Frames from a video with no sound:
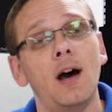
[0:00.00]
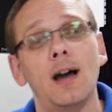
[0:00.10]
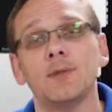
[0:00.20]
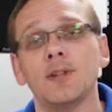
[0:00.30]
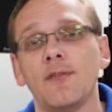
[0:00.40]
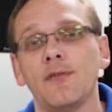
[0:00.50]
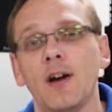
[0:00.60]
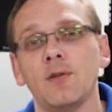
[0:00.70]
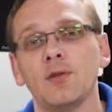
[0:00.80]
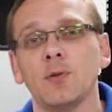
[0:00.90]
Hi, I'm Scott
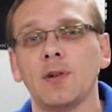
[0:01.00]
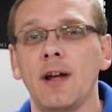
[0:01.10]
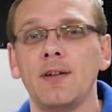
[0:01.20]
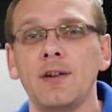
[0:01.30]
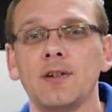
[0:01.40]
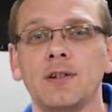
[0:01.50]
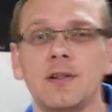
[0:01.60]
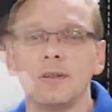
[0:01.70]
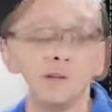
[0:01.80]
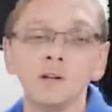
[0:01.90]
Flowers with Cloud Ninjas.
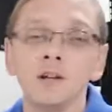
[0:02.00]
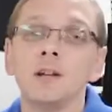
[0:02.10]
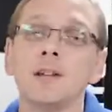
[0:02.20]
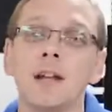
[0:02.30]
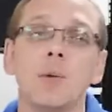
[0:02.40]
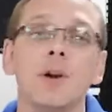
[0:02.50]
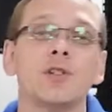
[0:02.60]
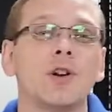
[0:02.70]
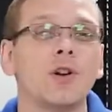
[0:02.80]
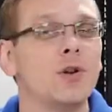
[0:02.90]
Today we're here to
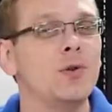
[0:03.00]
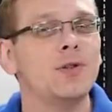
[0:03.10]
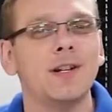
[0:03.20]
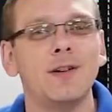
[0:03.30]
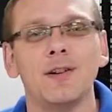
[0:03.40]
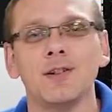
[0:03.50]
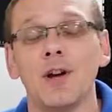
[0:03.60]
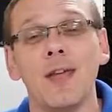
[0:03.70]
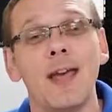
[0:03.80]
start a new series on the